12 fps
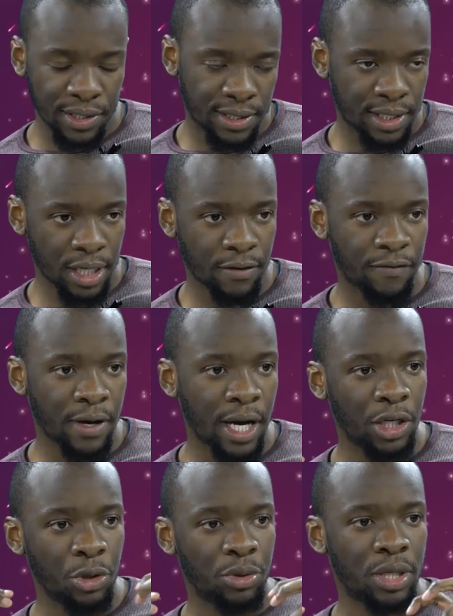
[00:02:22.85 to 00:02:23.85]
and stuff,
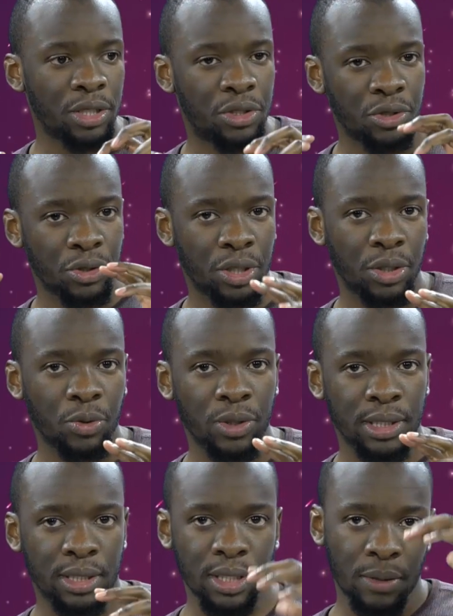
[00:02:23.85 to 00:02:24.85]
I knew that Turkey
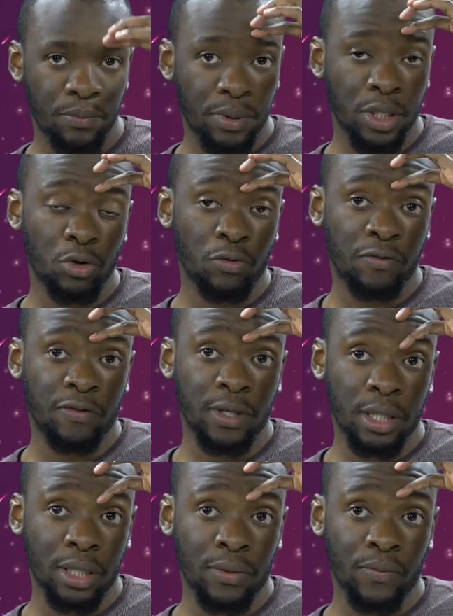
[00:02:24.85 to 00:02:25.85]
was a bit of
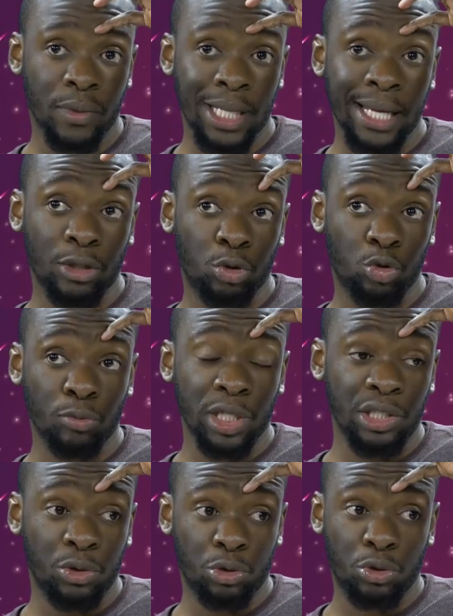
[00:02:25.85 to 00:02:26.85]
like too
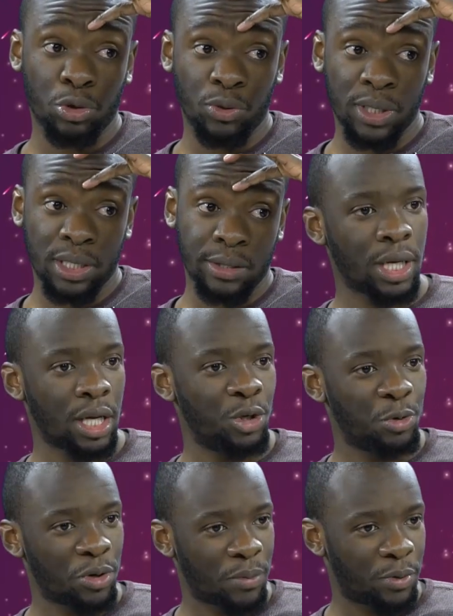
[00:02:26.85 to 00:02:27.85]
much into tourism. And I
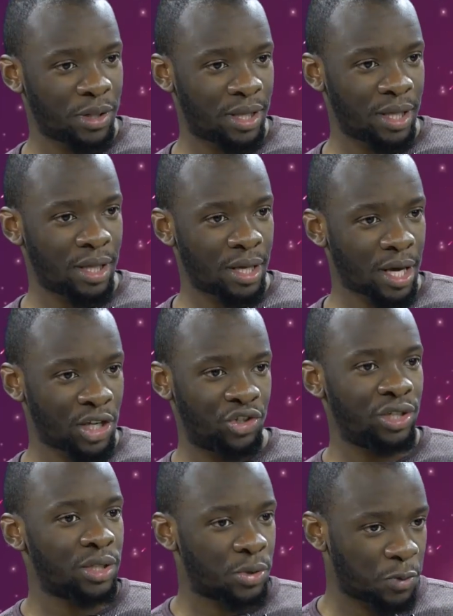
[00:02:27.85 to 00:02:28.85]
knew about the
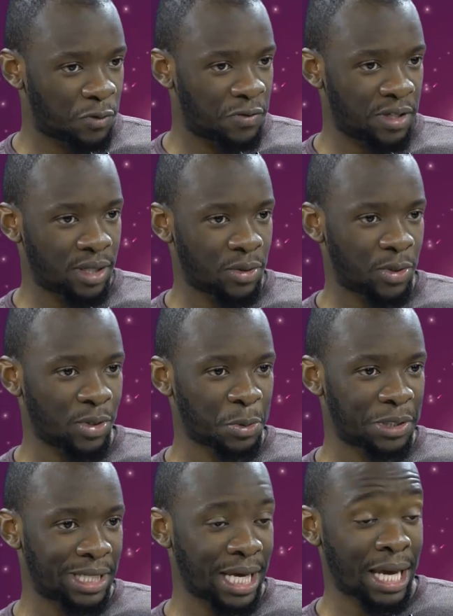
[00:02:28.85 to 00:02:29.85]
Hagia Sophia. So I
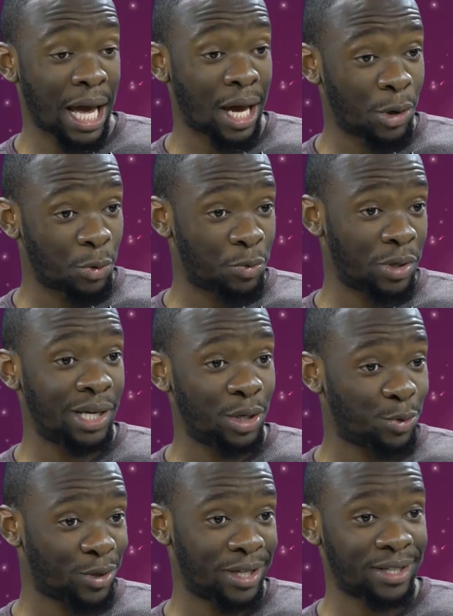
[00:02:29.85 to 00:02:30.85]
was like, I
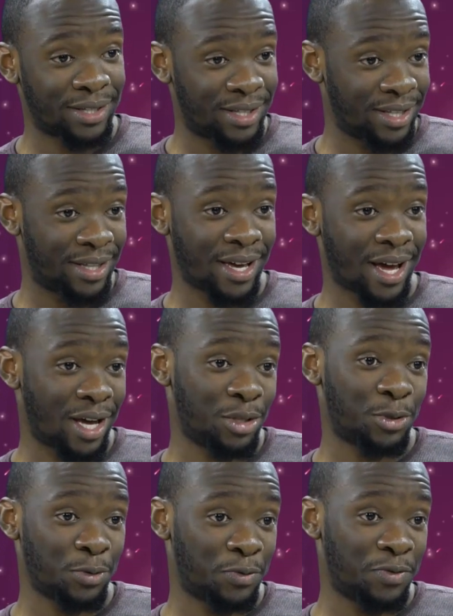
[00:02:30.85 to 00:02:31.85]
really want to see the
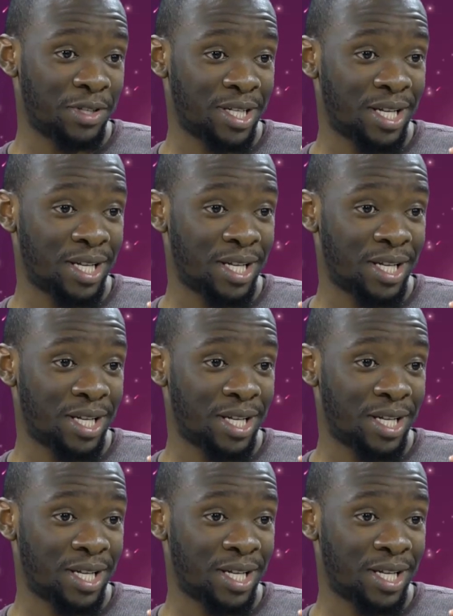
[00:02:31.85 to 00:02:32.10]
Hagia Sophia.